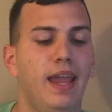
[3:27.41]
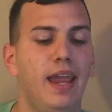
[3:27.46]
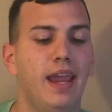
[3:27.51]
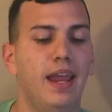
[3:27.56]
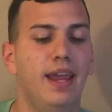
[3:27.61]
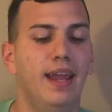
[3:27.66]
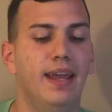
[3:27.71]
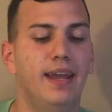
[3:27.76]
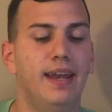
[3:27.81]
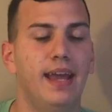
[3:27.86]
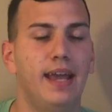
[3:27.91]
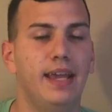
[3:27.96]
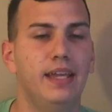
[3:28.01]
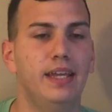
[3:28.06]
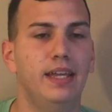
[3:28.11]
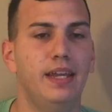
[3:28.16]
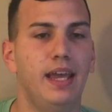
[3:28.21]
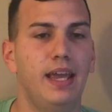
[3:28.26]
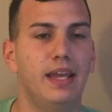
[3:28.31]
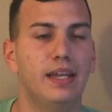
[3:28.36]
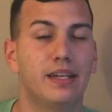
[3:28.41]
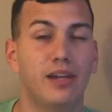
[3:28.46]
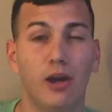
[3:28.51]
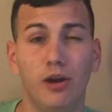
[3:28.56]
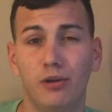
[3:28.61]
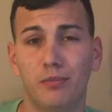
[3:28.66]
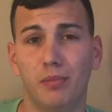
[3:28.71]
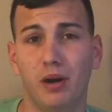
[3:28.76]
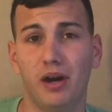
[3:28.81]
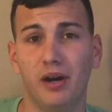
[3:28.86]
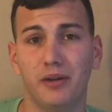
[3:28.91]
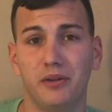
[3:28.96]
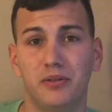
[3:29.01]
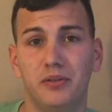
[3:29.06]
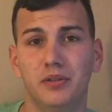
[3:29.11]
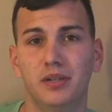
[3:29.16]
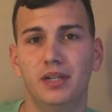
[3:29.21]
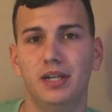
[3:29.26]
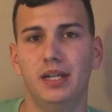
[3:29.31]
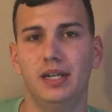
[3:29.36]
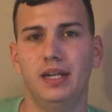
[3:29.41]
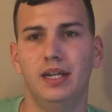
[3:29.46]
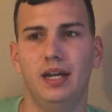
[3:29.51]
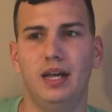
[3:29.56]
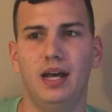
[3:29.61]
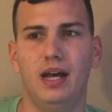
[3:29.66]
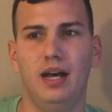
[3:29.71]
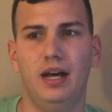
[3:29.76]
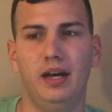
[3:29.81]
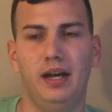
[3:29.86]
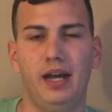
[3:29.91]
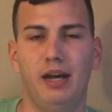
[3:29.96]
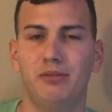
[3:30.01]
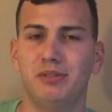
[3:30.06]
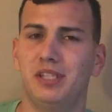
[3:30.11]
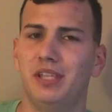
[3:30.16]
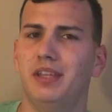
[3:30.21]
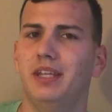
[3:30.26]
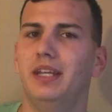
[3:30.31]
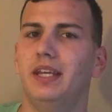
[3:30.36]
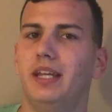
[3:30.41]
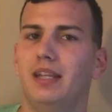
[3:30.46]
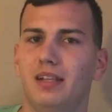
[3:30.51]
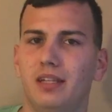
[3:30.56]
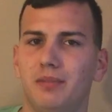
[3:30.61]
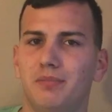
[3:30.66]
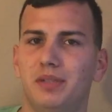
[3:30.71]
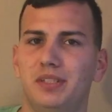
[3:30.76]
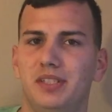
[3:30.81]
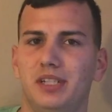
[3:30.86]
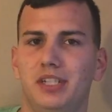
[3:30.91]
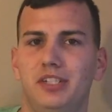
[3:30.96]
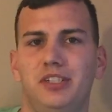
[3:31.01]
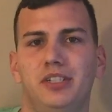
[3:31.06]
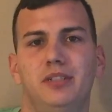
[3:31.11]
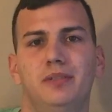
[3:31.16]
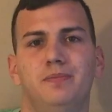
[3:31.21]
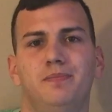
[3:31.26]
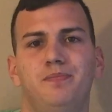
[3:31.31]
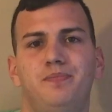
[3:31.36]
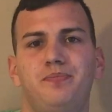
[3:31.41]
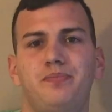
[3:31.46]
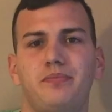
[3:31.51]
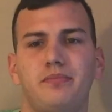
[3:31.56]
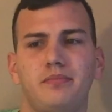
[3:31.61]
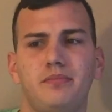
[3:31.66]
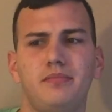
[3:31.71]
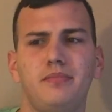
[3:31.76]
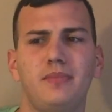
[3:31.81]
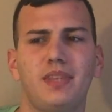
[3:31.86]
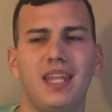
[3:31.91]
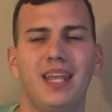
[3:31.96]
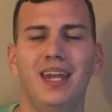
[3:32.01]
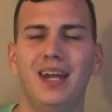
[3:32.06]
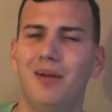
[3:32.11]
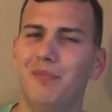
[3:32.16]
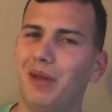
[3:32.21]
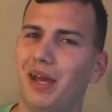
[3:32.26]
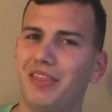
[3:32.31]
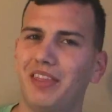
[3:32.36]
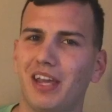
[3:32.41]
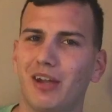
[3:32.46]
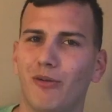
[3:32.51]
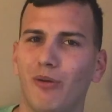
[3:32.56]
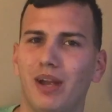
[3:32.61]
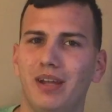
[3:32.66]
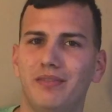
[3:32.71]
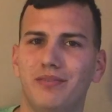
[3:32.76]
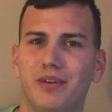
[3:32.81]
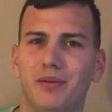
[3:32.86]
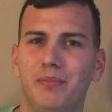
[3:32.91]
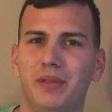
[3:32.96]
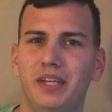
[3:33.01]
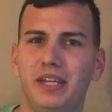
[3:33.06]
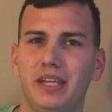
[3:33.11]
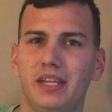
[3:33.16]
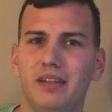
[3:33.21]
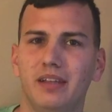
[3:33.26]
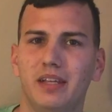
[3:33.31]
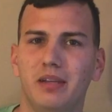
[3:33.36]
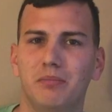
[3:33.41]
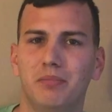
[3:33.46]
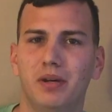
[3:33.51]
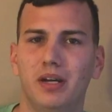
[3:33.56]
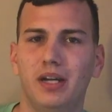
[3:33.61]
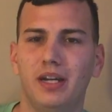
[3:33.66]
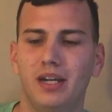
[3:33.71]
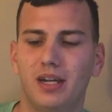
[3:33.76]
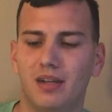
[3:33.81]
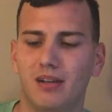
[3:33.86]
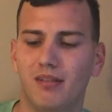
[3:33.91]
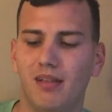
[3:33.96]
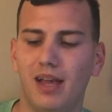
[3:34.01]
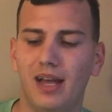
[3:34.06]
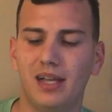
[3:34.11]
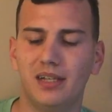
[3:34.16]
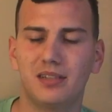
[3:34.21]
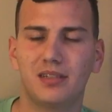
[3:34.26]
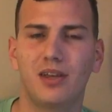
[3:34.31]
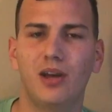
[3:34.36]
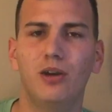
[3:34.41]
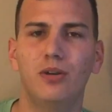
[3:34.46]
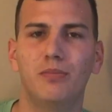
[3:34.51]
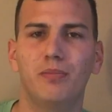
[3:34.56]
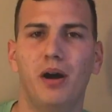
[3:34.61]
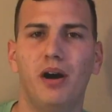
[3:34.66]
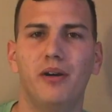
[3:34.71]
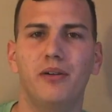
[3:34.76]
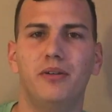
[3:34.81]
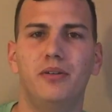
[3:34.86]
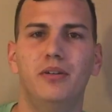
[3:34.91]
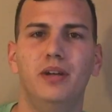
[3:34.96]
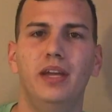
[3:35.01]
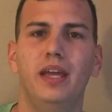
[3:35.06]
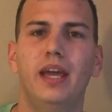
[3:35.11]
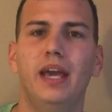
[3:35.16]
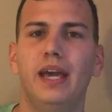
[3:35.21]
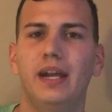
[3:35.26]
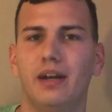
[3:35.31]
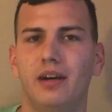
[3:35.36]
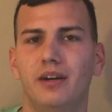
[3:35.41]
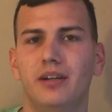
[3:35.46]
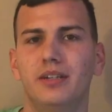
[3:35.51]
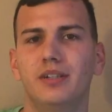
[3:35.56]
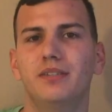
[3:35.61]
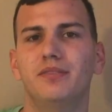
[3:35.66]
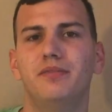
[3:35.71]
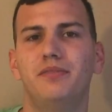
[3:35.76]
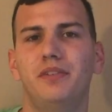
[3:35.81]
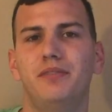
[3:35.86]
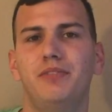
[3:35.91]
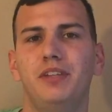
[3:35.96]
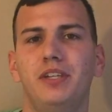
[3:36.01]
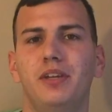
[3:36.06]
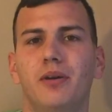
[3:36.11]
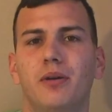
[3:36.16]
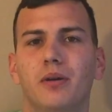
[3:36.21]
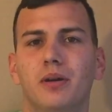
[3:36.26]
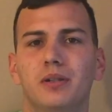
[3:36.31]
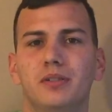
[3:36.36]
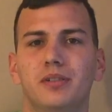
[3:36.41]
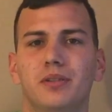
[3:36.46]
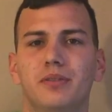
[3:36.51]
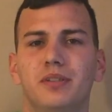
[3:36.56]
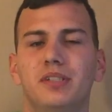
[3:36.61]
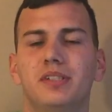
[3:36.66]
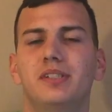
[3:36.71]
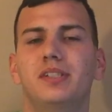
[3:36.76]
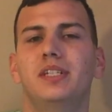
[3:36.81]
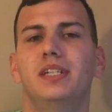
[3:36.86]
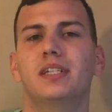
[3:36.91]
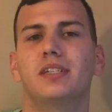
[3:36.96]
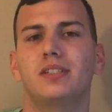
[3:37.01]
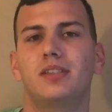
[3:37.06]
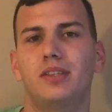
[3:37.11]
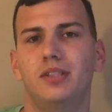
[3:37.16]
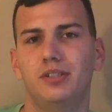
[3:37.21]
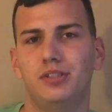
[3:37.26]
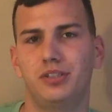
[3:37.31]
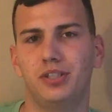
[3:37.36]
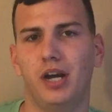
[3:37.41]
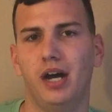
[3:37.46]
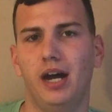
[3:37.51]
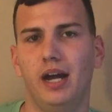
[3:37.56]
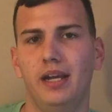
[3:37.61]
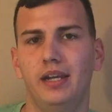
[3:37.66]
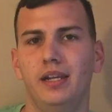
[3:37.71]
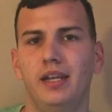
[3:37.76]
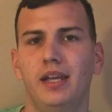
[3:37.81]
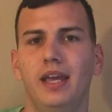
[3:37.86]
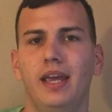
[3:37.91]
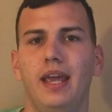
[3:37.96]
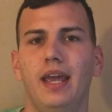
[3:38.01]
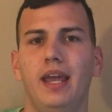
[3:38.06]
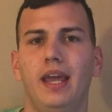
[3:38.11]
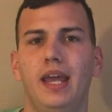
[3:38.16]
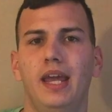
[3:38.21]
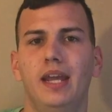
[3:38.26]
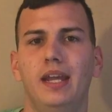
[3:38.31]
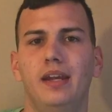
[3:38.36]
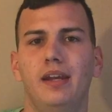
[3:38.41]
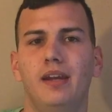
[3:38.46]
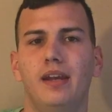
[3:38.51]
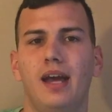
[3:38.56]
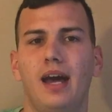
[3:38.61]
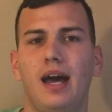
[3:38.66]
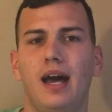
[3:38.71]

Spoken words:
And I hit a Coke bottle. I was in the kneeling position, and I'm not that great from the kneeling, but a glass Coke bottle at 150 yards on the 6th shot, and